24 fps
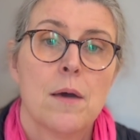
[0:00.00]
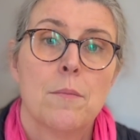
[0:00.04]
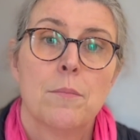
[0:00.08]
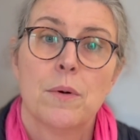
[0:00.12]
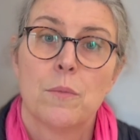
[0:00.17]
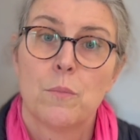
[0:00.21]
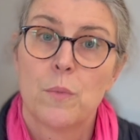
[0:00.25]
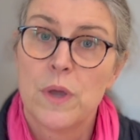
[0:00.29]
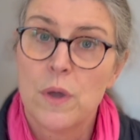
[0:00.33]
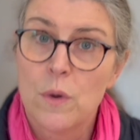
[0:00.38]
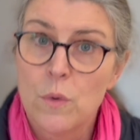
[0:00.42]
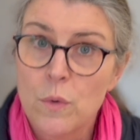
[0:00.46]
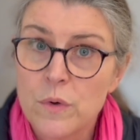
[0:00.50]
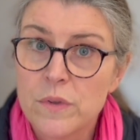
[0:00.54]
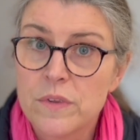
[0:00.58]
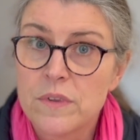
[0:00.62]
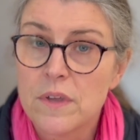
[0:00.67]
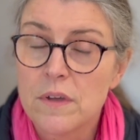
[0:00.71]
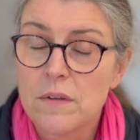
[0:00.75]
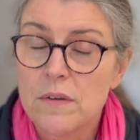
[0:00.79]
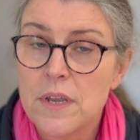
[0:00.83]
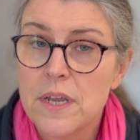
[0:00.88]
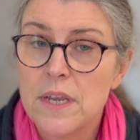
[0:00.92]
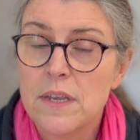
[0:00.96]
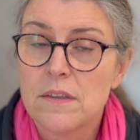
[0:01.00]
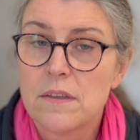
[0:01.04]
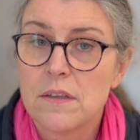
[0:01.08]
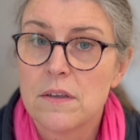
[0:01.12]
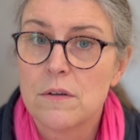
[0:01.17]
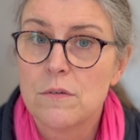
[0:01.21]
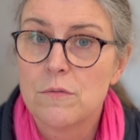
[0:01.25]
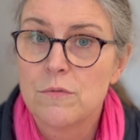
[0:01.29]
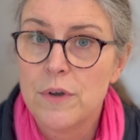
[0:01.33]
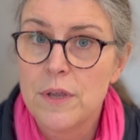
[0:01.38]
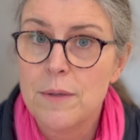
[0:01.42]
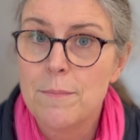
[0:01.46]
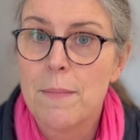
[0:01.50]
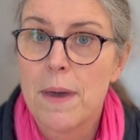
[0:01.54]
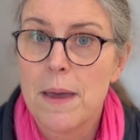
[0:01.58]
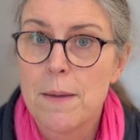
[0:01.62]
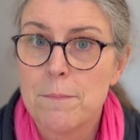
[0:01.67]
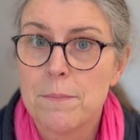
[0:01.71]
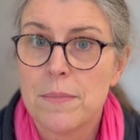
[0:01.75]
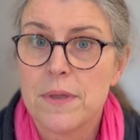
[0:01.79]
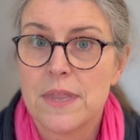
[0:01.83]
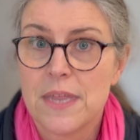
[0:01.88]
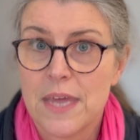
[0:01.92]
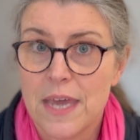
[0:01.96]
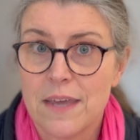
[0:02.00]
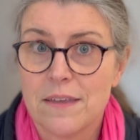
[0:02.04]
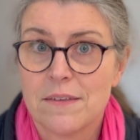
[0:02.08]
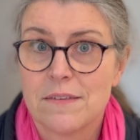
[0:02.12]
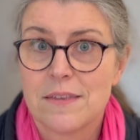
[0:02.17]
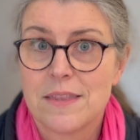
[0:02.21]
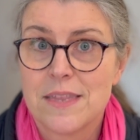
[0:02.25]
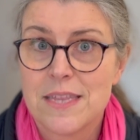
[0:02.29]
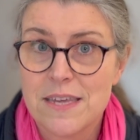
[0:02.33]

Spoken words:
But we also need to remember this.